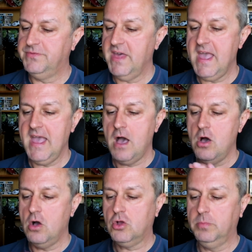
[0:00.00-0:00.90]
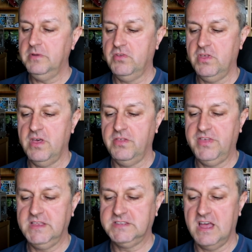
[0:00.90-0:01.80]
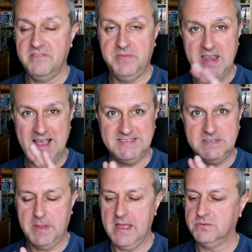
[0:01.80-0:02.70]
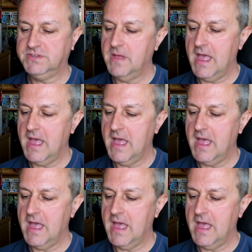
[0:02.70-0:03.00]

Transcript: There are a couple of other things that I've been asked about.